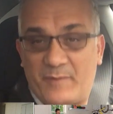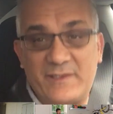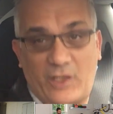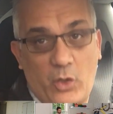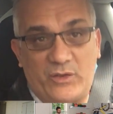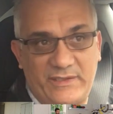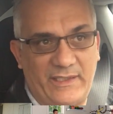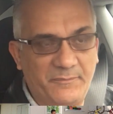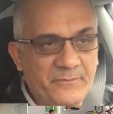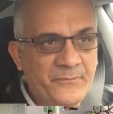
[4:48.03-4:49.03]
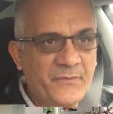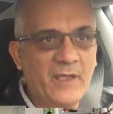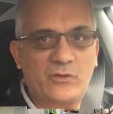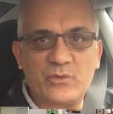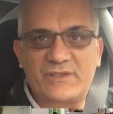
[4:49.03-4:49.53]
minutes is a long time
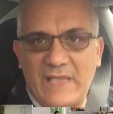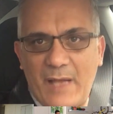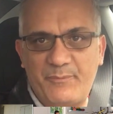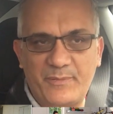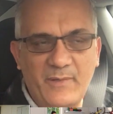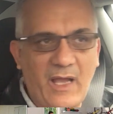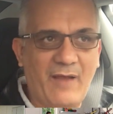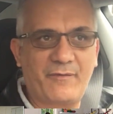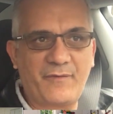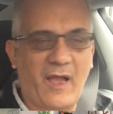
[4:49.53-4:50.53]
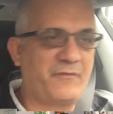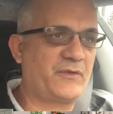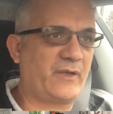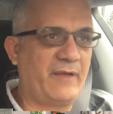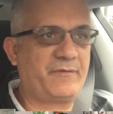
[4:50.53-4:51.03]
to stop
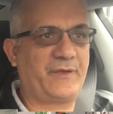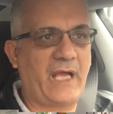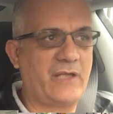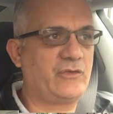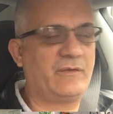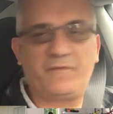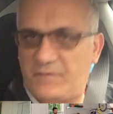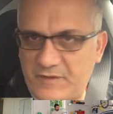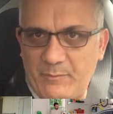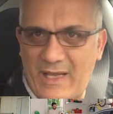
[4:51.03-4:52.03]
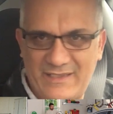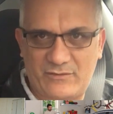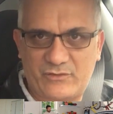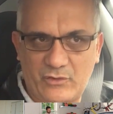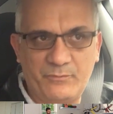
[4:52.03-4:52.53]
after every 150 miles
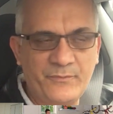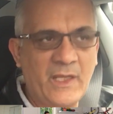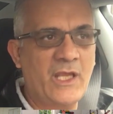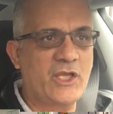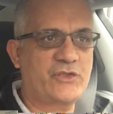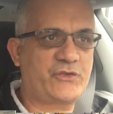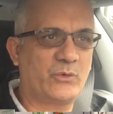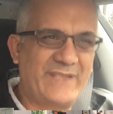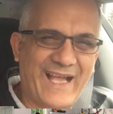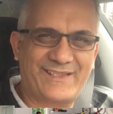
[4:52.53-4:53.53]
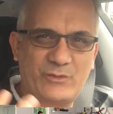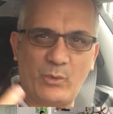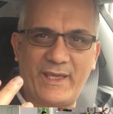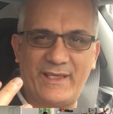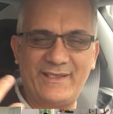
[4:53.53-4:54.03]
or so. So that's
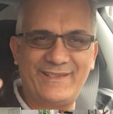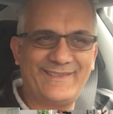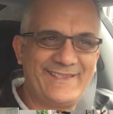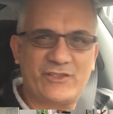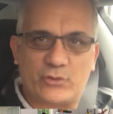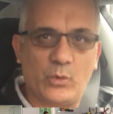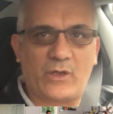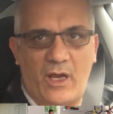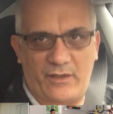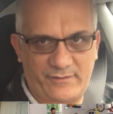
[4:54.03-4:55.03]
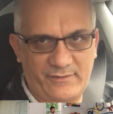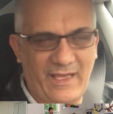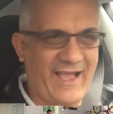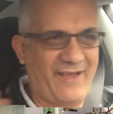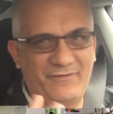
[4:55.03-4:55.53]
when these two cars
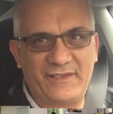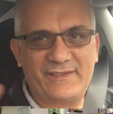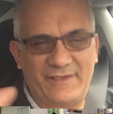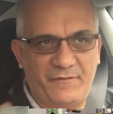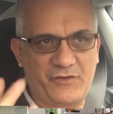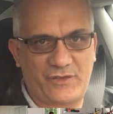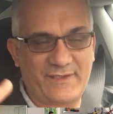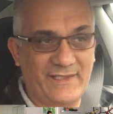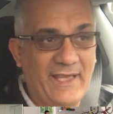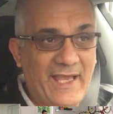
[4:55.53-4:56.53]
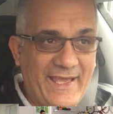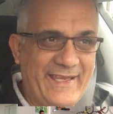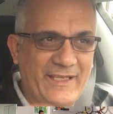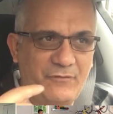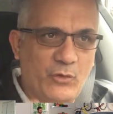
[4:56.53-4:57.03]
have this deficiency.
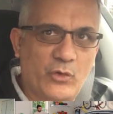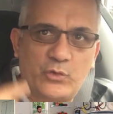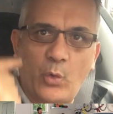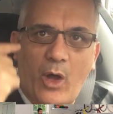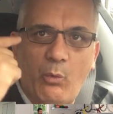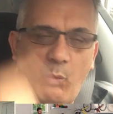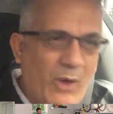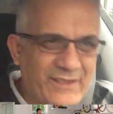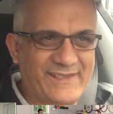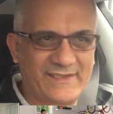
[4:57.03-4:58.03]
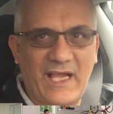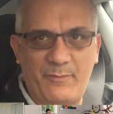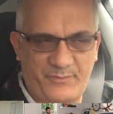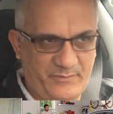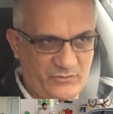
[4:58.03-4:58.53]
Again, if you go to a
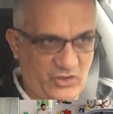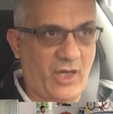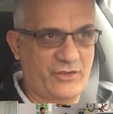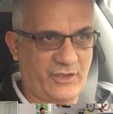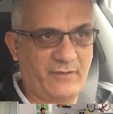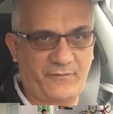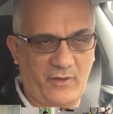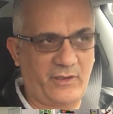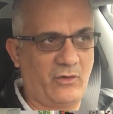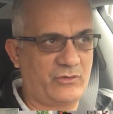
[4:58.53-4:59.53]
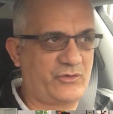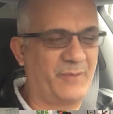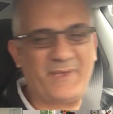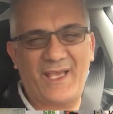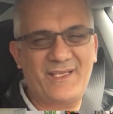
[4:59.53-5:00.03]
one-stop charging for on a long
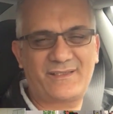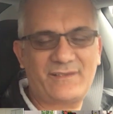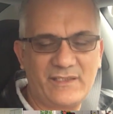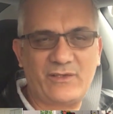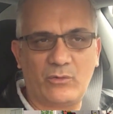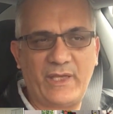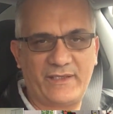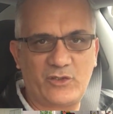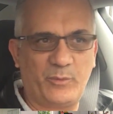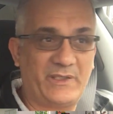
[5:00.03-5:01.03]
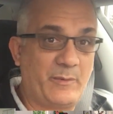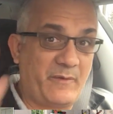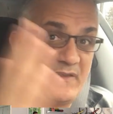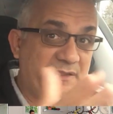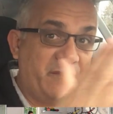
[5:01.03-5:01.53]
trip, it's okay, it's no big deal.
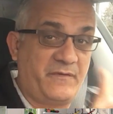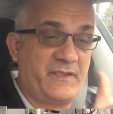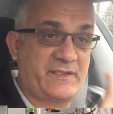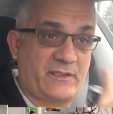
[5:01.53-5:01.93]
But if it's